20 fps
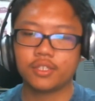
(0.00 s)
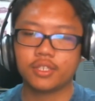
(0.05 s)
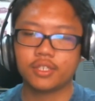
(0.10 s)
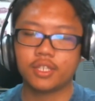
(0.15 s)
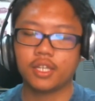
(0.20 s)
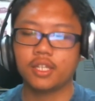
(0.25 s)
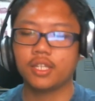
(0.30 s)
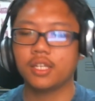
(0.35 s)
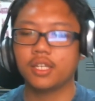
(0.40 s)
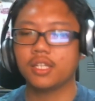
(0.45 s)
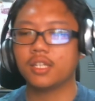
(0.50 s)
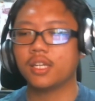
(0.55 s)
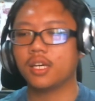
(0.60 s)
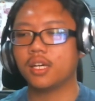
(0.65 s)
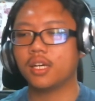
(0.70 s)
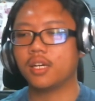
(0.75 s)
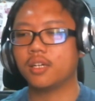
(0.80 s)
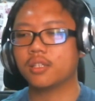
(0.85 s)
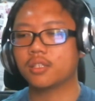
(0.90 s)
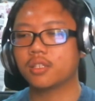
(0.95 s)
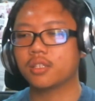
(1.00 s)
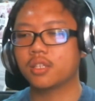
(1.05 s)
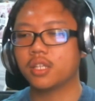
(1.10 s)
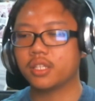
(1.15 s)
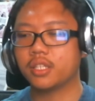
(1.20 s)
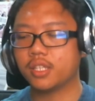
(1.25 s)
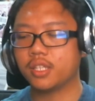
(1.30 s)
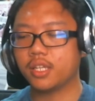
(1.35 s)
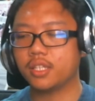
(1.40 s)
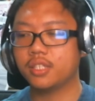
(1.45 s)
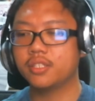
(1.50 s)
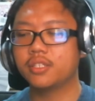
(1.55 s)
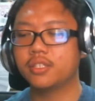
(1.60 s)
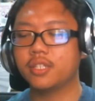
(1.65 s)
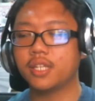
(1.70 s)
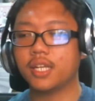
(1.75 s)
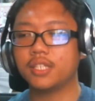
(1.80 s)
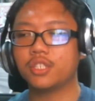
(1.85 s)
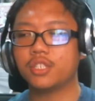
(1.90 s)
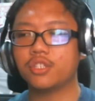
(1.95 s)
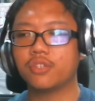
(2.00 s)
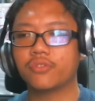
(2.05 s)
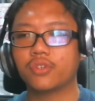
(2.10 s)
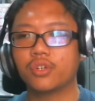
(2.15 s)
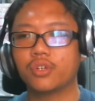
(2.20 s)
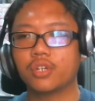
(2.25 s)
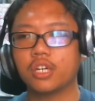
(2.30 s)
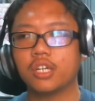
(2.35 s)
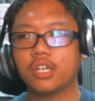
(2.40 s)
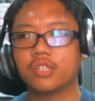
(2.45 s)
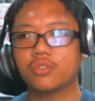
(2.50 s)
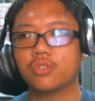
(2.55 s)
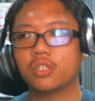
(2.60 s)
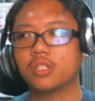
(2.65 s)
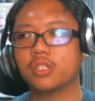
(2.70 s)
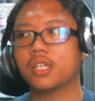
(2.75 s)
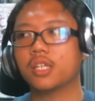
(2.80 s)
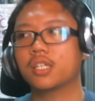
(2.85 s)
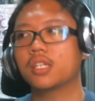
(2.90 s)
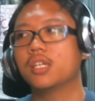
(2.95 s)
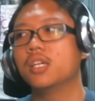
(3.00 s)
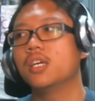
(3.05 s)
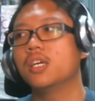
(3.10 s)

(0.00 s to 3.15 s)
said in the Legend of Korra as well, like,